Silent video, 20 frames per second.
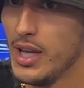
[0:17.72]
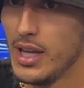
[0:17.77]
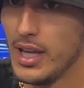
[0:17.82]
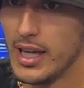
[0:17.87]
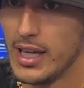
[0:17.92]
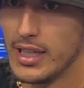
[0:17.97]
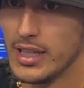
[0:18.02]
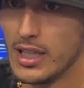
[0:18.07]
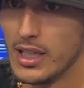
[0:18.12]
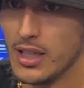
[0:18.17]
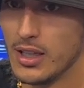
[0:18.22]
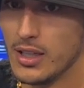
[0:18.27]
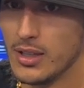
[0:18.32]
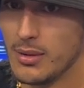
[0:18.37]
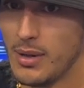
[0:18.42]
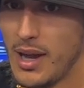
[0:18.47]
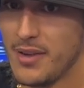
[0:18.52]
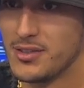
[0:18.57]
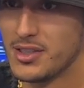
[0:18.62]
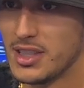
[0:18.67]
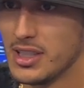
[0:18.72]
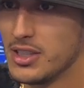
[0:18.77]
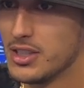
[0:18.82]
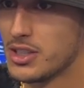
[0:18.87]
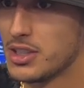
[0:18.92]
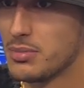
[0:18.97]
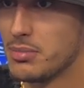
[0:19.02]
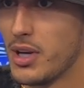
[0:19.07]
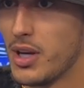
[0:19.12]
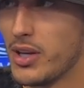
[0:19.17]
and I've seen
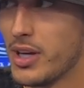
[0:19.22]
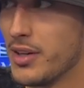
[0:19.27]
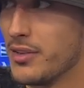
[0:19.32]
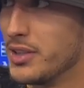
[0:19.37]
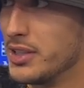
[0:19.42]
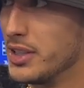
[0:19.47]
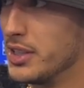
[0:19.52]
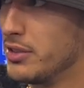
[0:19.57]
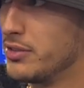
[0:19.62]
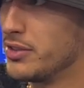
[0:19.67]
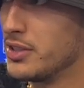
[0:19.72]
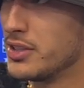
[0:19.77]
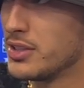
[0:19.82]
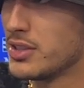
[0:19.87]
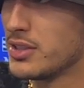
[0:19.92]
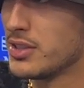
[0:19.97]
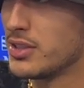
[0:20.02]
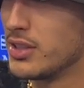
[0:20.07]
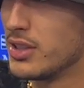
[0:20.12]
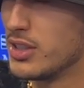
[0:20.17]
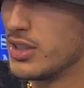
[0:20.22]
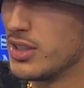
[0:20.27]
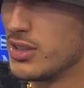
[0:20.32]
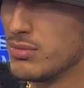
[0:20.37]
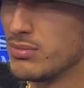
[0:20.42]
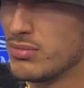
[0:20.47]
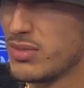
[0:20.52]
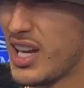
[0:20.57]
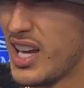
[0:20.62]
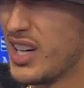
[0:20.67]
just about every defense
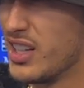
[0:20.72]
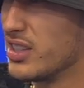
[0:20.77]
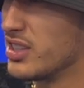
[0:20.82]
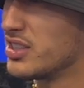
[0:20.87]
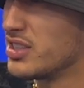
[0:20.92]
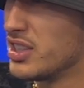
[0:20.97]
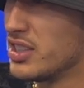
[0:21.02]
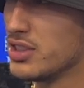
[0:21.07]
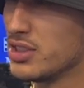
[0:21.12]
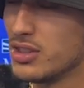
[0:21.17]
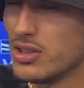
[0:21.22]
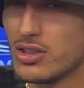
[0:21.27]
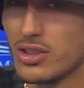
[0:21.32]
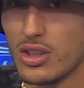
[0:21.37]
kind of this season.